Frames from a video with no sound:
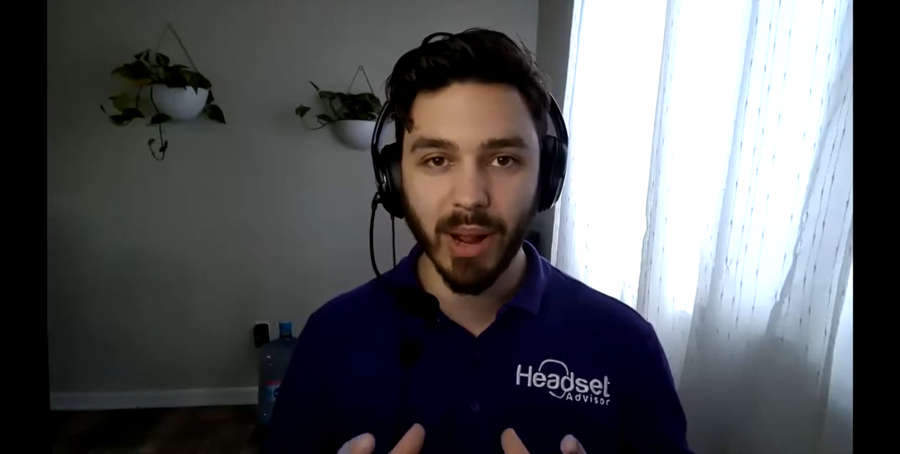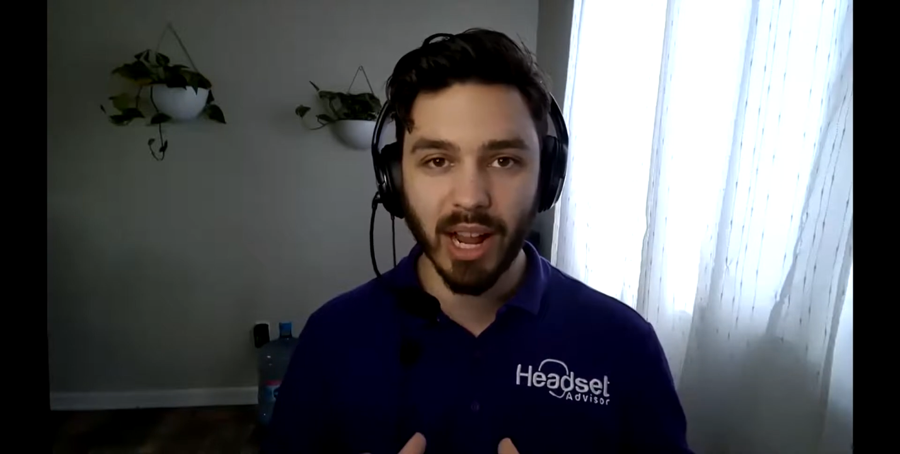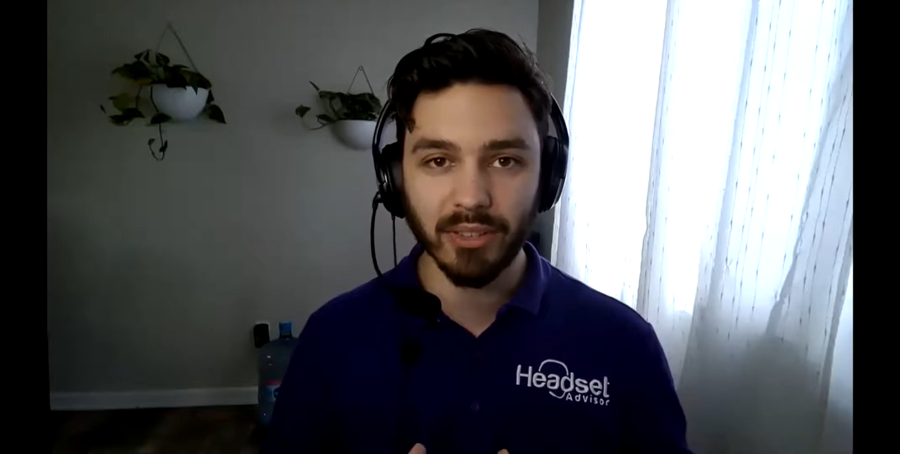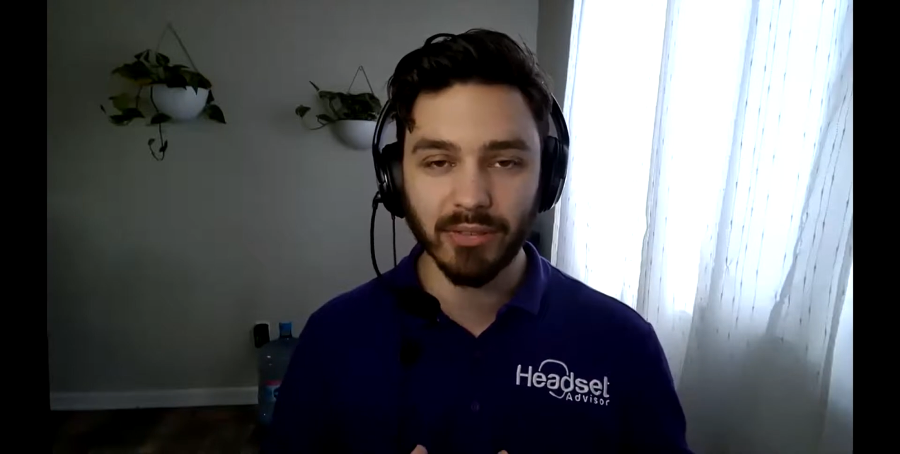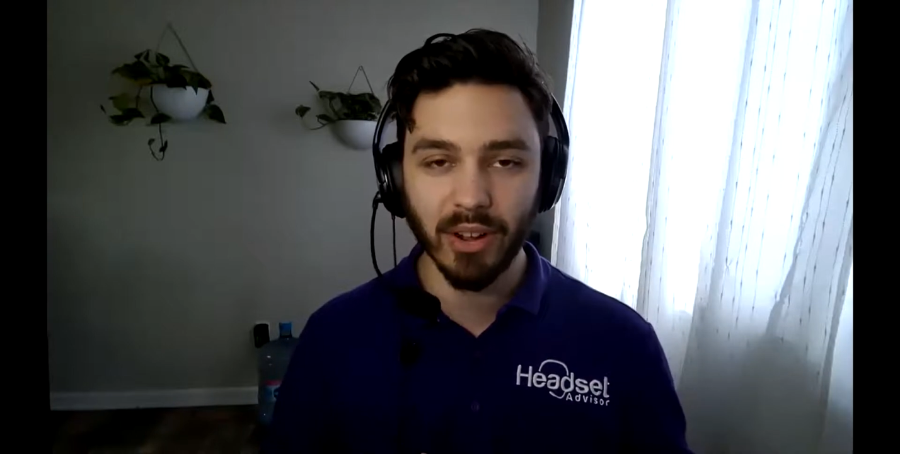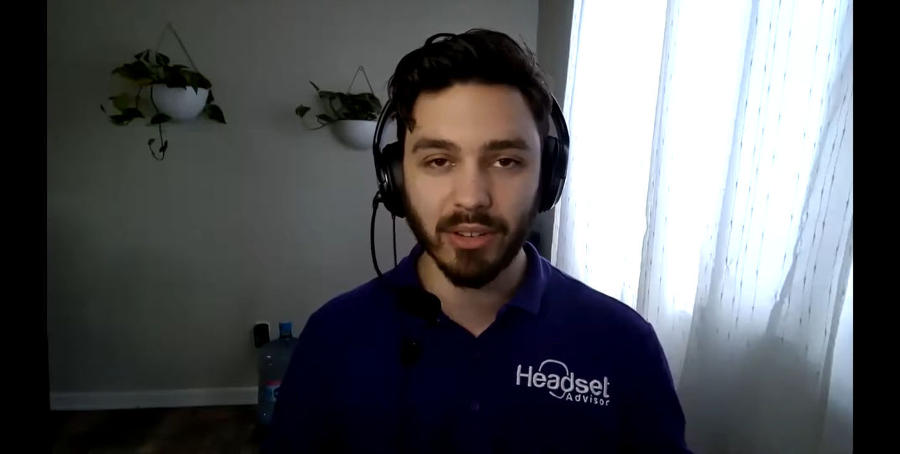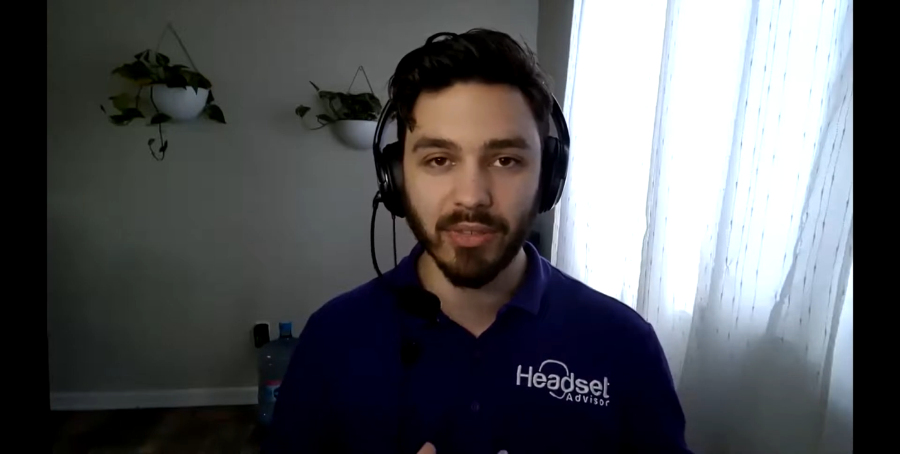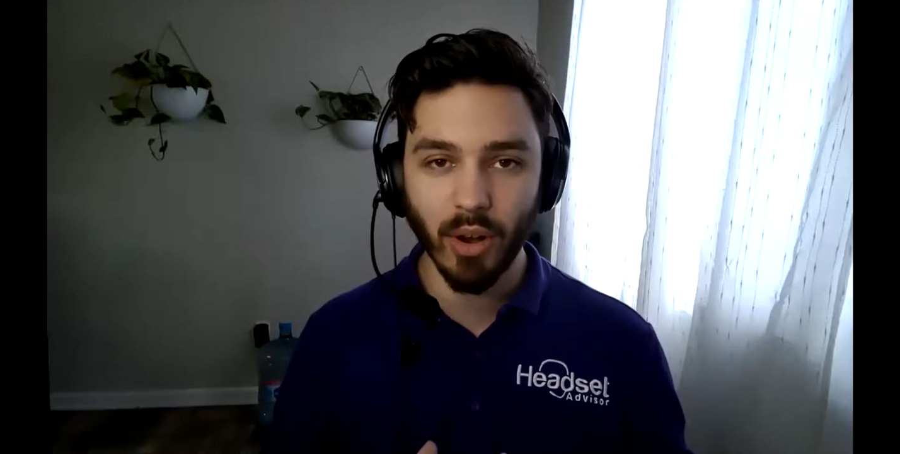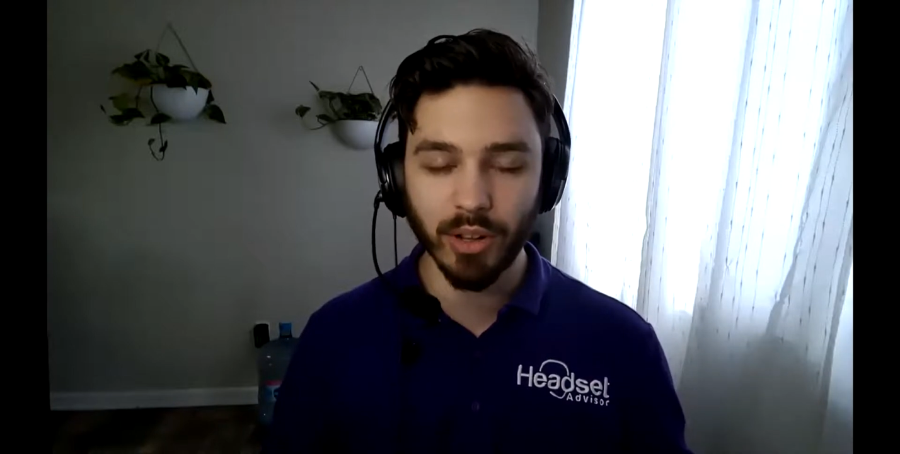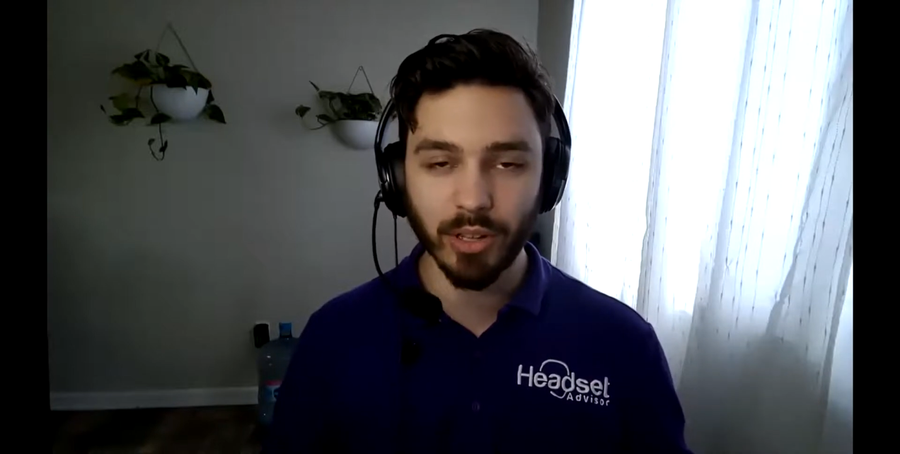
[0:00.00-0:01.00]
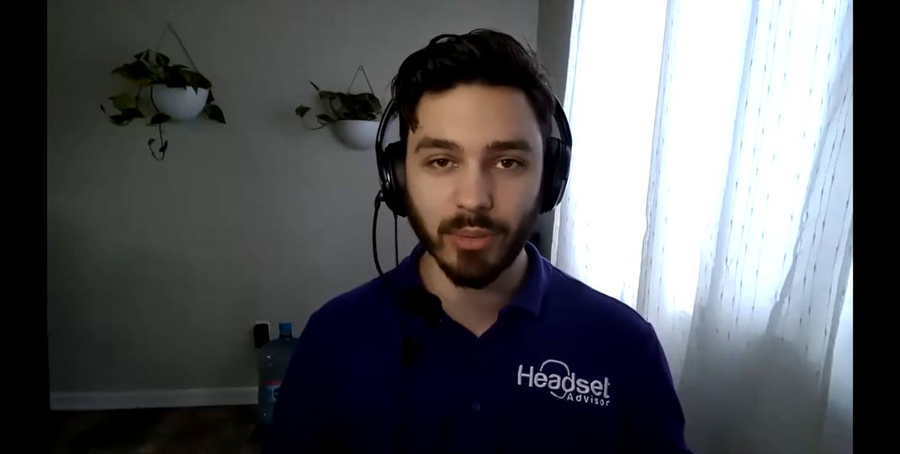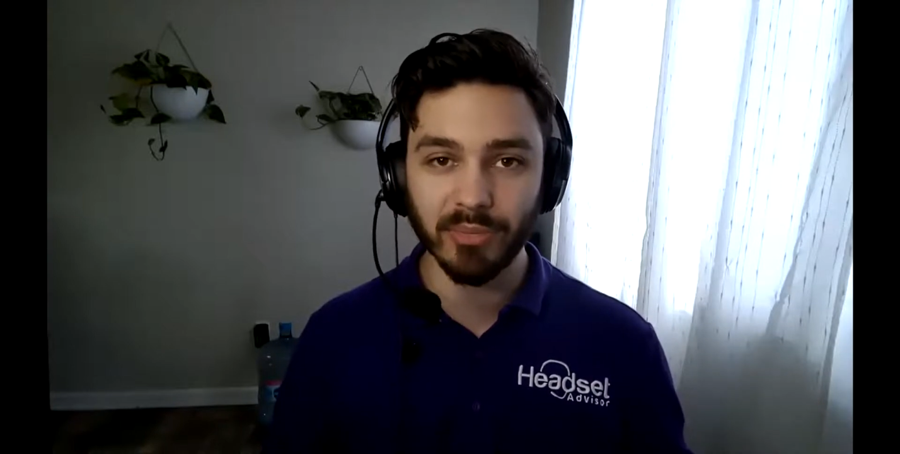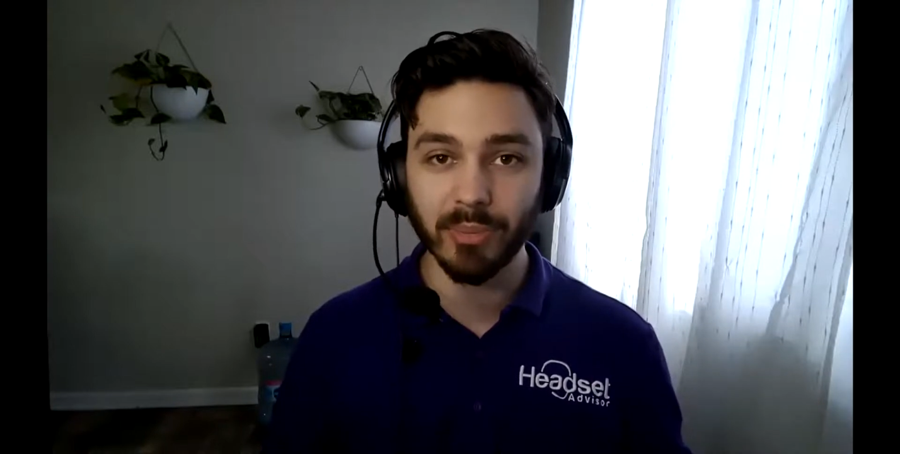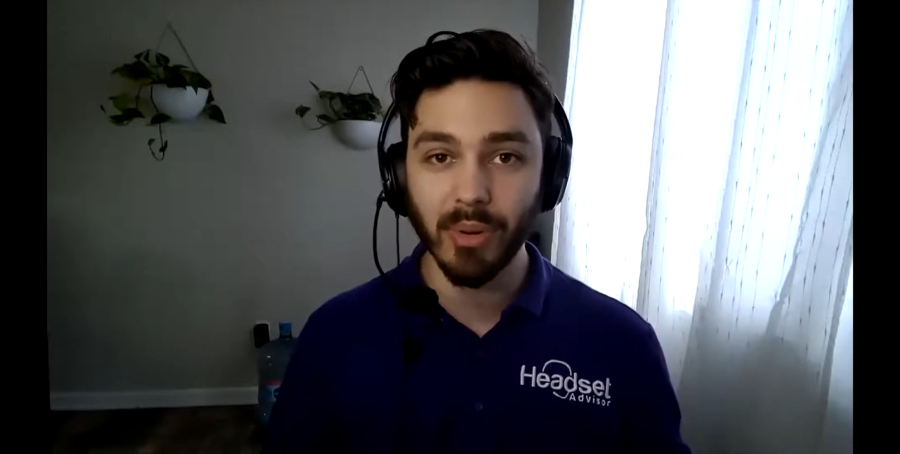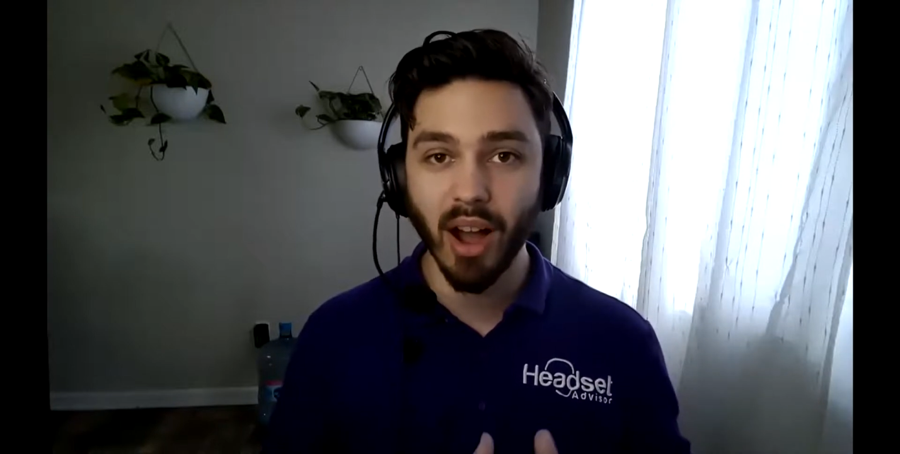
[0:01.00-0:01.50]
microphone volume from